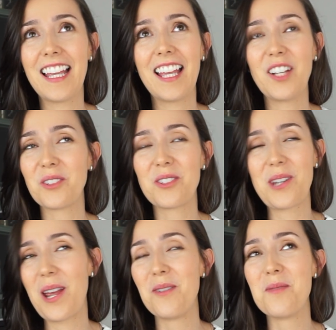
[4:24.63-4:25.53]
it was
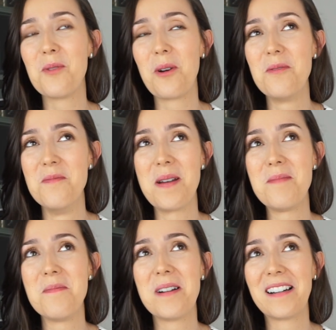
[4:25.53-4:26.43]
terrible. I
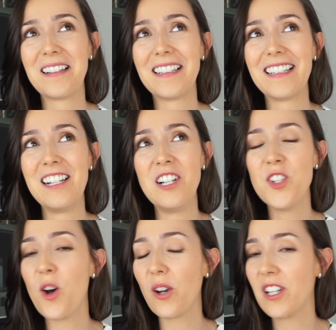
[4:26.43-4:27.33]
remember
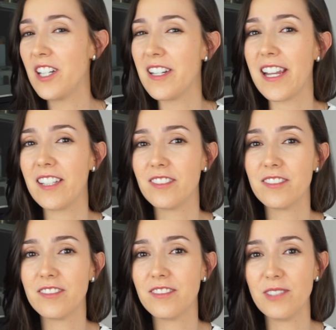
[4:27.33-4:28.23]
not learning
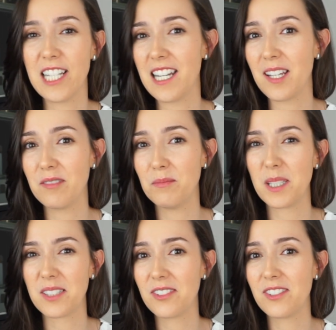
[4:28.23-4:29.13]
really
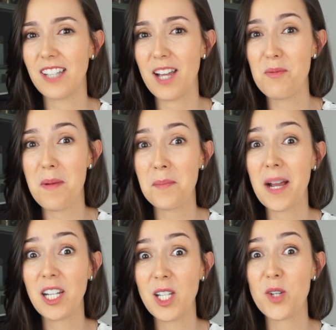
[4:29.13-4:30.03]
much. I remember
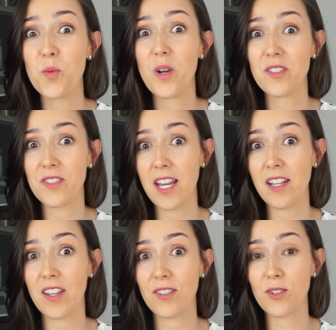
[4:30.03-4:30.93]
I learned one thing
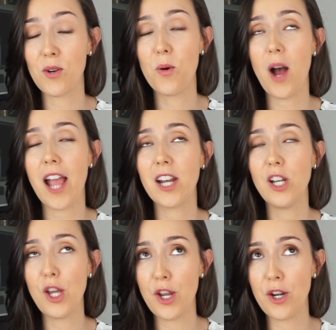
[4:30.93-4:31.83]
in that school. I
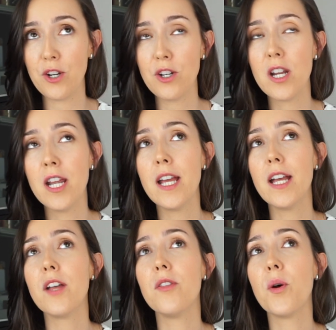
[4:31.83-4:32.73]
learned
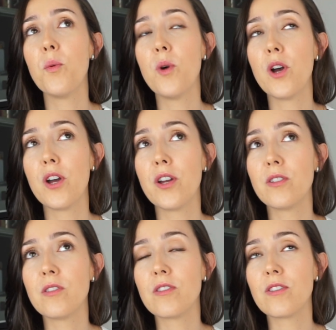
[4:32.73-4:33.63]
the
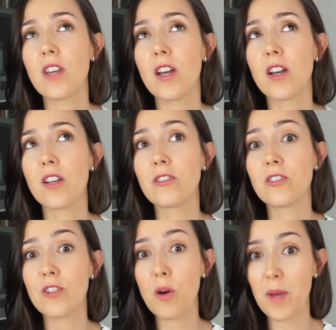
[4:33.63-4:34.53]
words
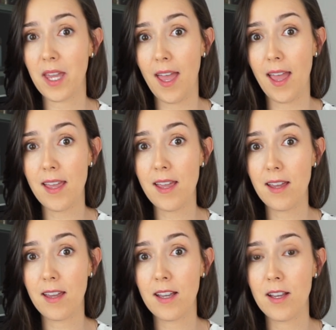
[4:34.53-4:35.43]

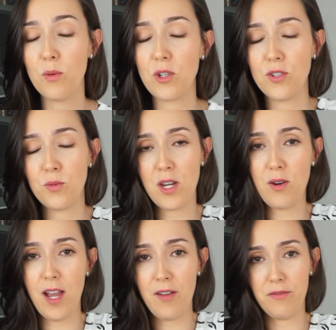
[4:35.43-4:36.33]
stomachache, which is when you
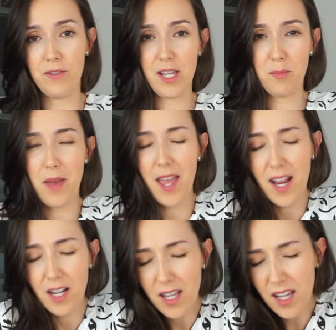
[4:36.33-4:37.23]
have like pain